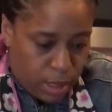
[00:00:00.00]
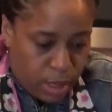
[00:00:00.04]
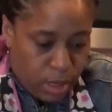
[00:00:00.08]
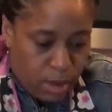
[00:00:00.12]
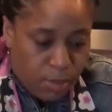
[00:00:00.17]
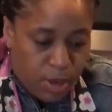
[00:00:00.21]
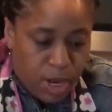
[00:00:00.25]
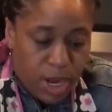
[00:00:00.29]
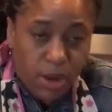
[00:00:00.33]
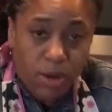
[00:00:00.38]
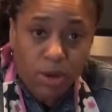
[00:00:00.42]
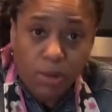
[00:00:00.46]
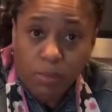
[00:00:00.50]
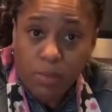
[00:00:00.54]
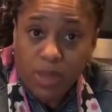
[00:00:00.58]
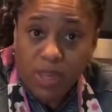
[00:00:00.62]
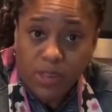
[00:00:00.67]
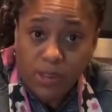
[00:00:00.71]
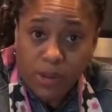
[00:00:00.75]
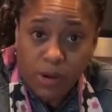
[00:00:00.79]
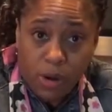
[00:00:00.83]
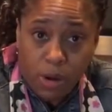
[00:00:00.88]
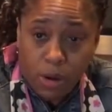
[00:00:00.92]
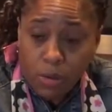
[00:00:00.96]
And I'm not going to
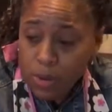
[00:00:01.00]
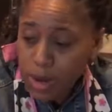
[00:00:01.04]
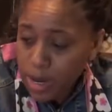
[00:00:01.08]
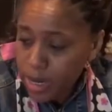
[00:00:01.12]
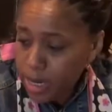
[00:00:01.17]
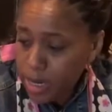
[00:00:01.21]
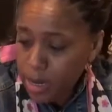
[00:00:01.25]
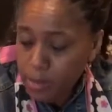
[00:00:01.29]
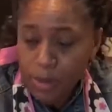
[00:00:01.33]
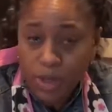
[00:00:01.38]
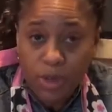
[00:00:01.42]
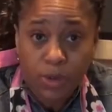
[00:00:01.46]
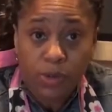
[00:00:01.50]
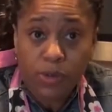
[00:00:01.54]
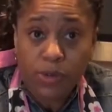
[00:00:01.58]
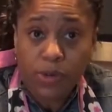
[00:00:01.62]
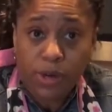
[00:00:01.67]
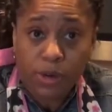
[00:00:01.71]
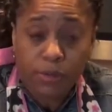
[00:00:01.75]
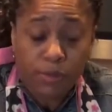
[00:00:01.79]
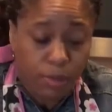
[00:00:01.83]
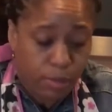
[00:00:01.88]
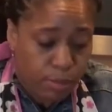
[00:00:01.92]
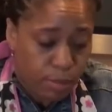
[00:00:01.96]
mix it all right now. I'm going to use a
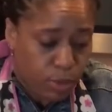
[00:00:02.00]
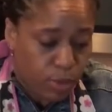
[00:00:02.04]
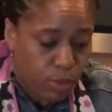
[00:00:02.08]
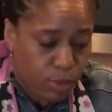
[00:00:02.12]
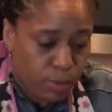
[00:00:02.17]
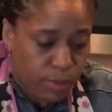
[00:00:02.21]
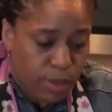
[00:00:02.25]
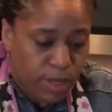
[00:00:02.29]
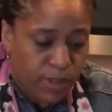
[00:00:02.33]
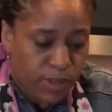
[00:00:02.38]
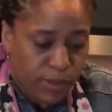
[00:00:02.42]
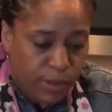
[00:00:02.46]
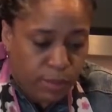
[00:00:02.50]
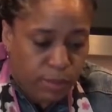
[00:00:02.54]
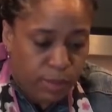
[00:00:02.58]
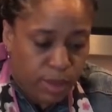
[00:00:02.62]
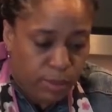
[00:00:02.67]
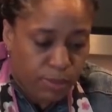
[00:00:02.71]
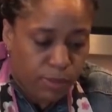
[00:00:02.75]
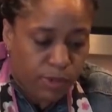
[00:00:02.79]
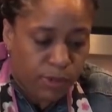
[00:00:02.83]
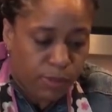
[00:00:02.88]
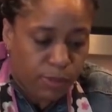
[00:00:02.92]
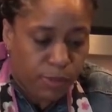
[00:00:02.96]
different bowl to mix it, but
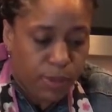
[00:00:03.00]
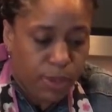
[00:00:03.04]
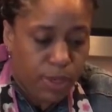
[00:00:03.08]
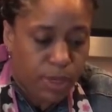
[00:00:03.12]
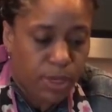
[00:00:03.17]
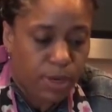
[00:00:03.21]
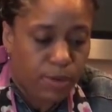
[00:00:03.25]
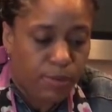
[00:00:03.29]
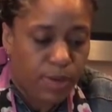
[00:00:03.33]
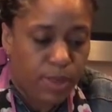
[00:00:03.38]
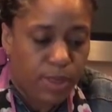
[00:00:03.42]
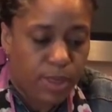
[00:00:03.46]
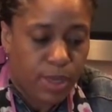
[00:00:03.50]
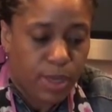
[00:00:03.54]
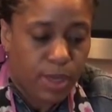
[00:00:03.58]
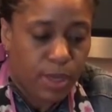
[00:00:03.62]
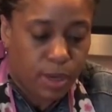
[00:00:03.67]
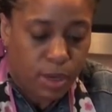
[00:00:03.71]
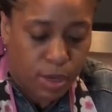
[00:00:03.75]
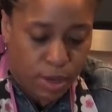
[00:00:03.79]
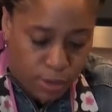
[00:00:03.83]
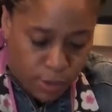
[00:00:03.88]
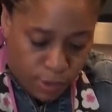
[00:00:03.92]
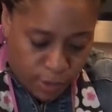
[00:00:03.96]
I'm just putting everything
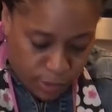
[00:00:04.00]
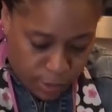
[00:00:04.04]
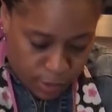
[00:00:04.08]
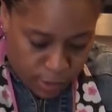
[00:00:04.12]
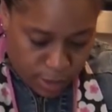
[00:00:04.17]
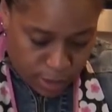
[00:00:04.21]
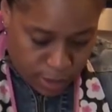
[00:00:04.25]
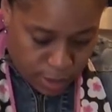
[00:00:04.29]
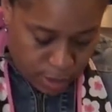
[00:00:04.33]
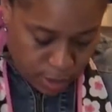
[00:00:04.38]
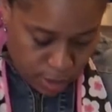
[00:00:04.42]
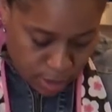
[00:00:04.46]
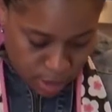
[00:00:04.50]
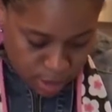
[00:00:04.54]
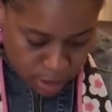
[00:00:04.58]
in here so that